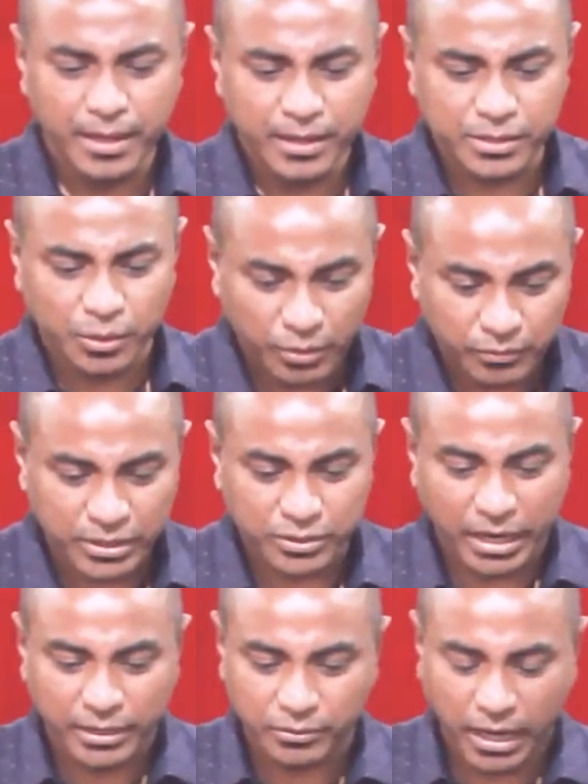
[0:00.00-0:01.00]
So what we're
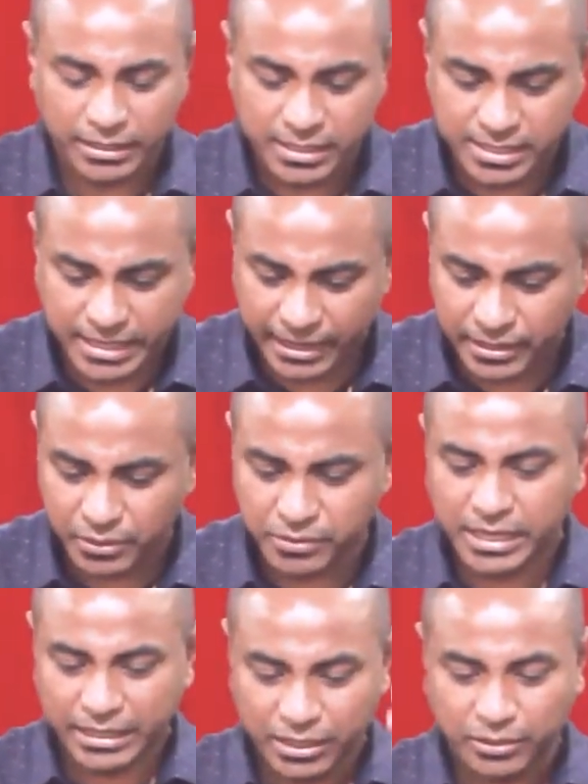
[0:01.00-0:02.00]
trying to understand here is
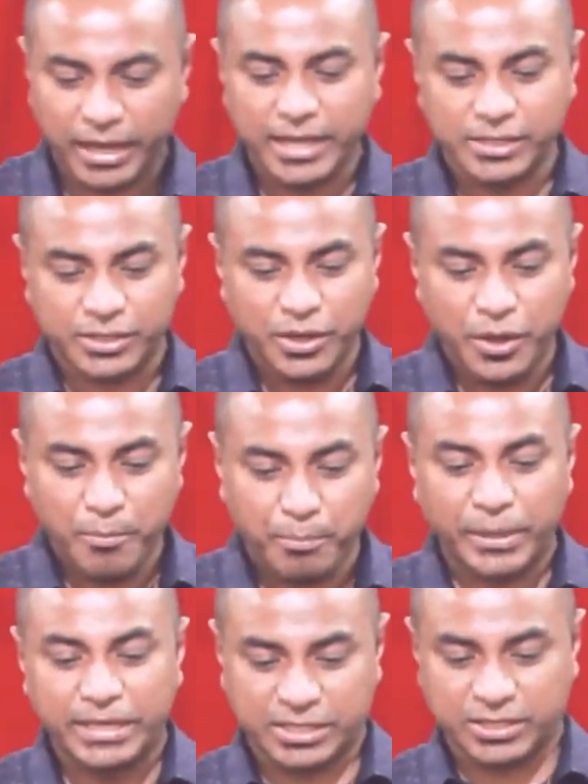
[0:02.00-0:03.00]
that grace
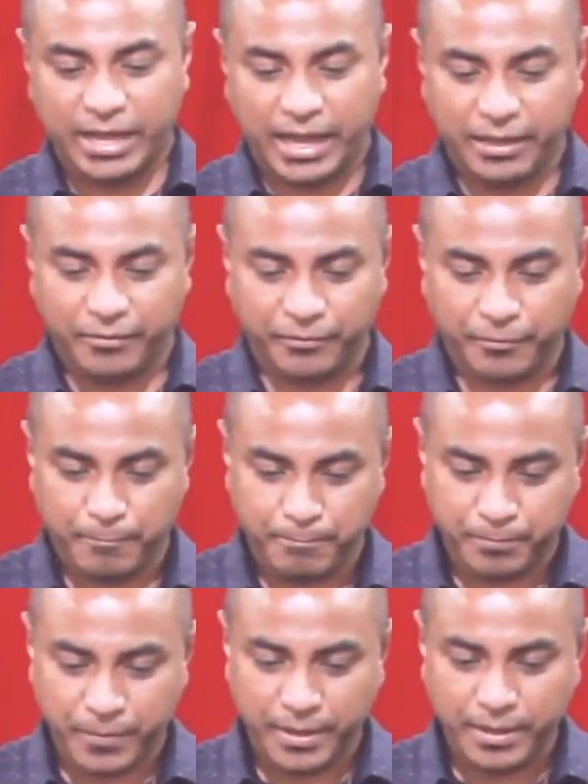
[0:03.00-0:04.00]
brings life.
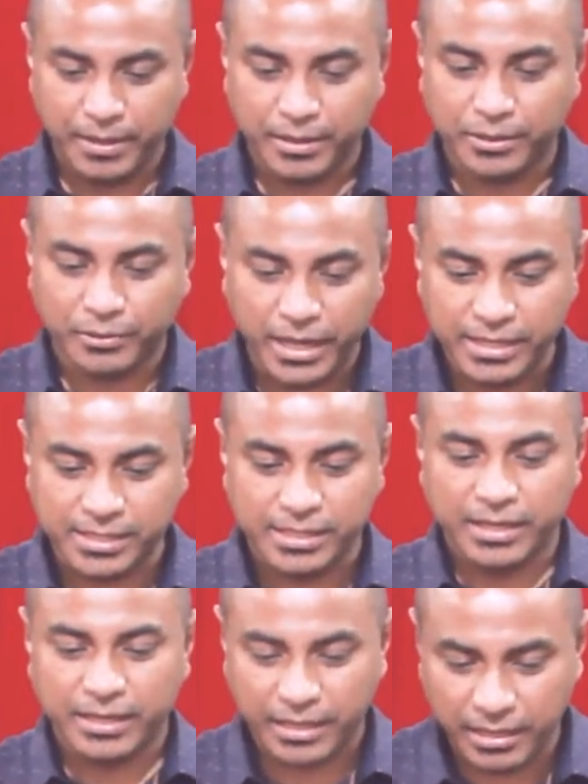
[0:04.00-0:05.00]

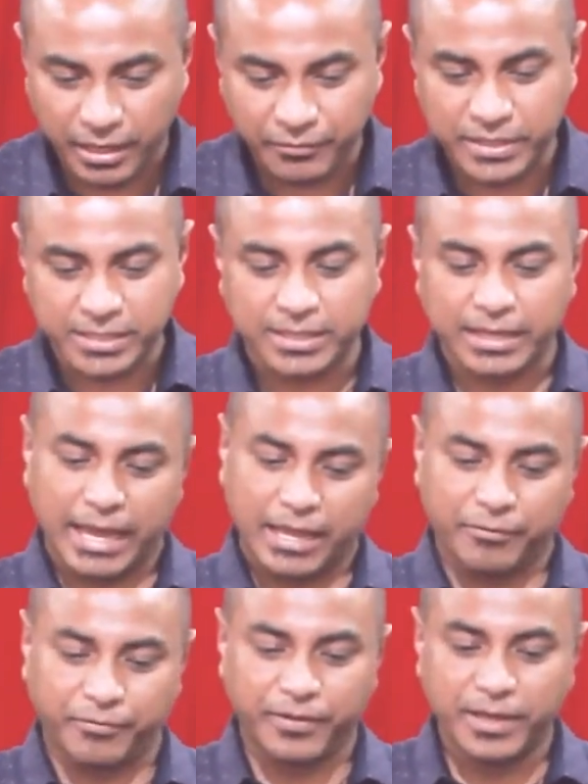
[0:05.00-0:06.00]
Grace gives us
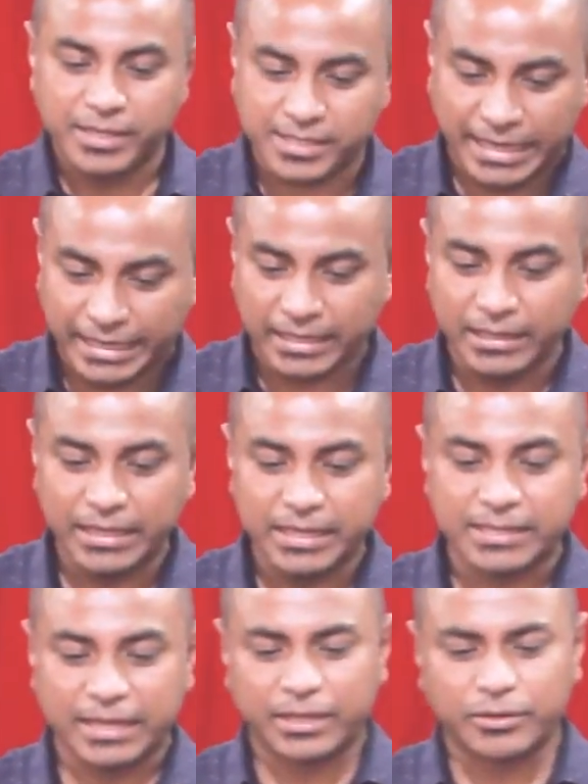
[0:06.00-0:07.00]
life. Secondly,
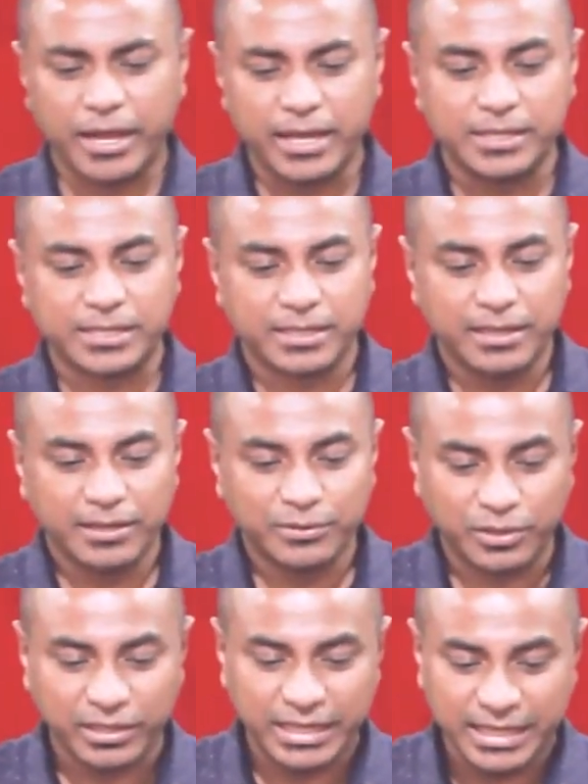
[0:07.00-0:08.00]
is that grace
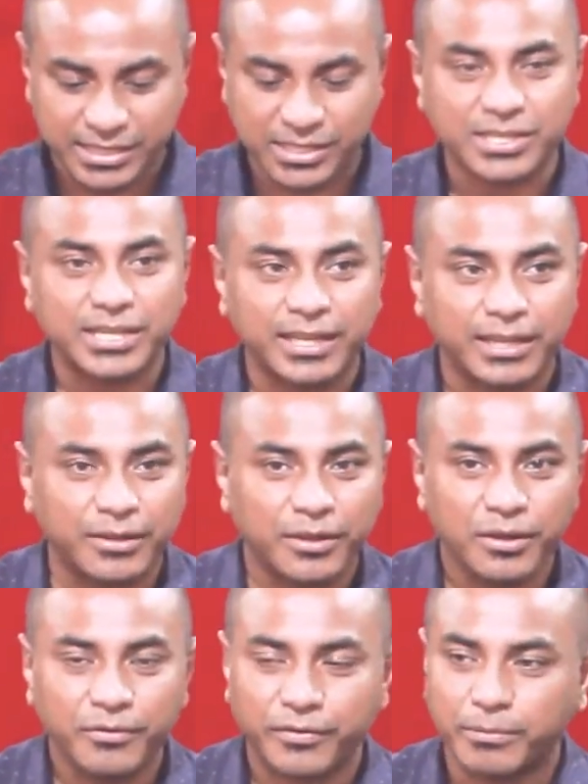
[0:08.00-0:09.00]
deletes sin
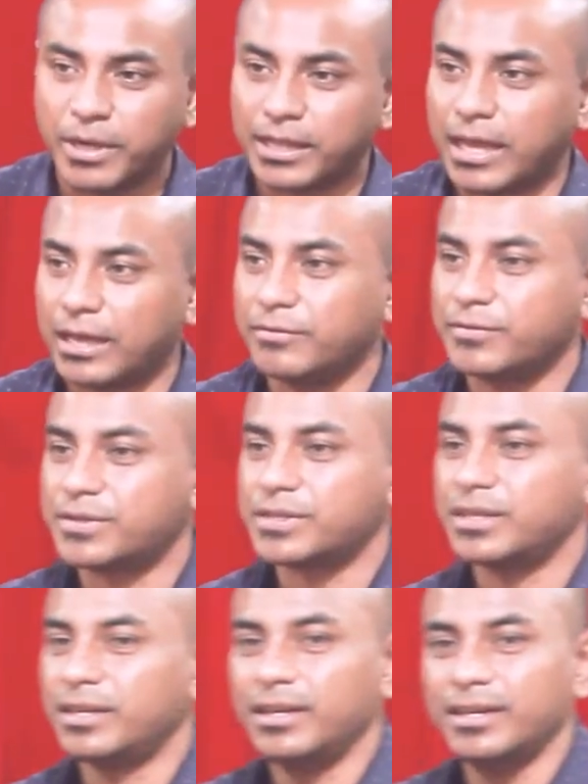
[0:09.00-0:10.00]
from our
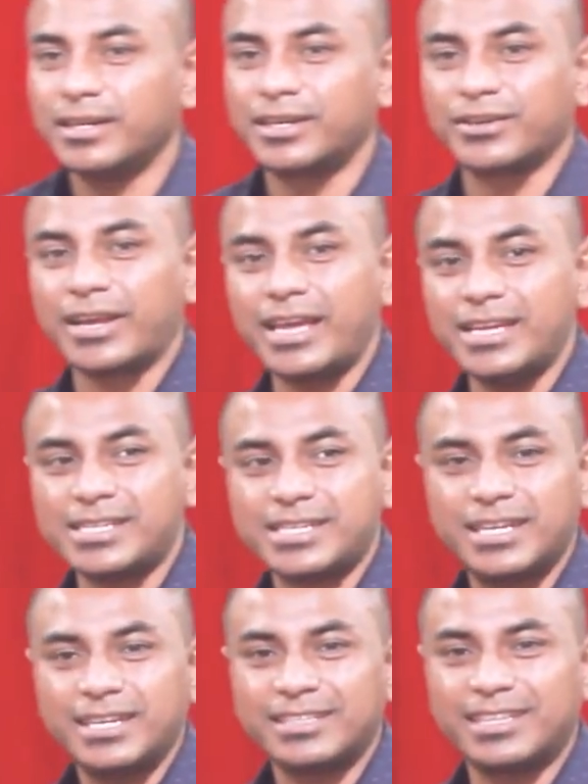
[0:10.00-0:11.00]
lives.
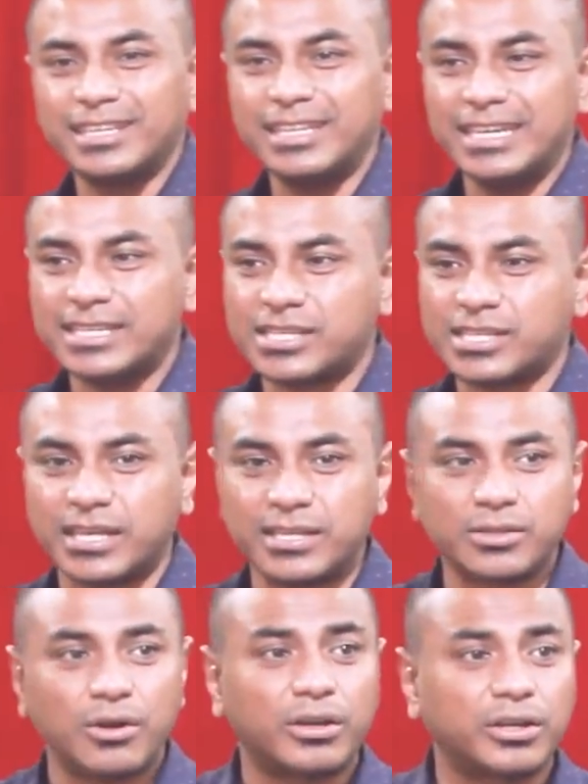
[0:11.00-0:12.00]
Grace deletes
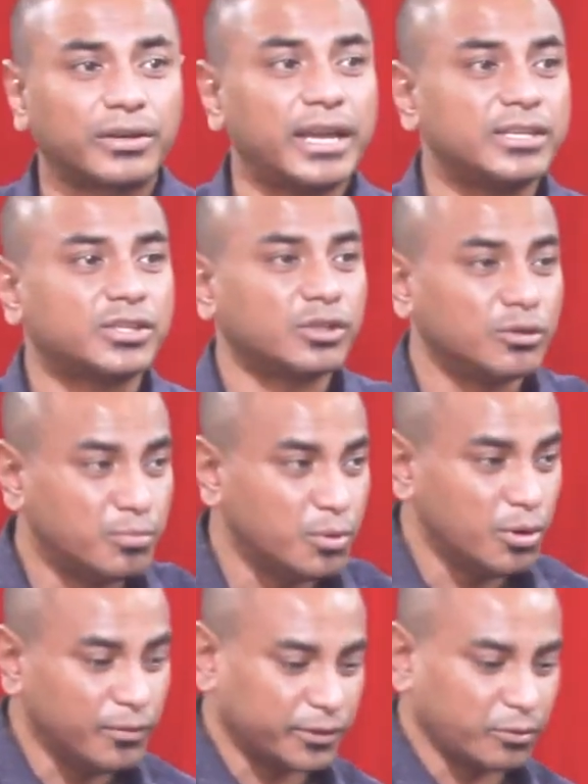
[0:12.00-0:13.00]
sins, or grace
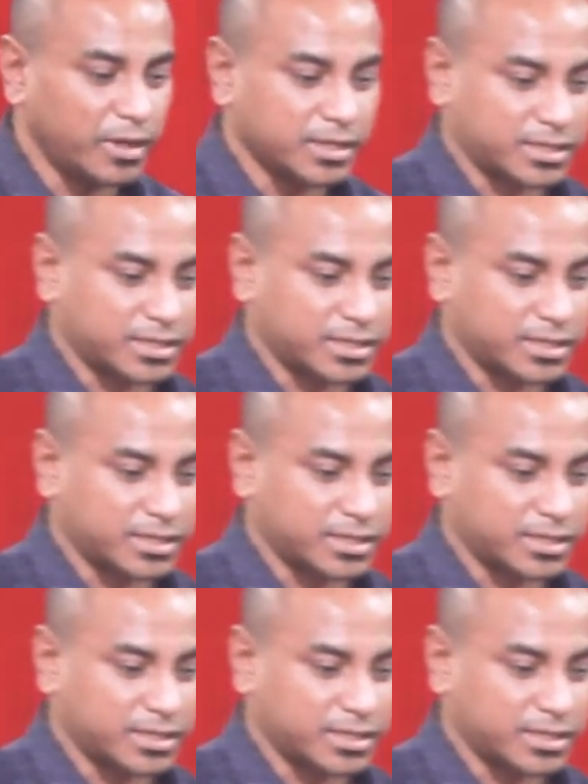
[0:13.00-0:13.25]
removed away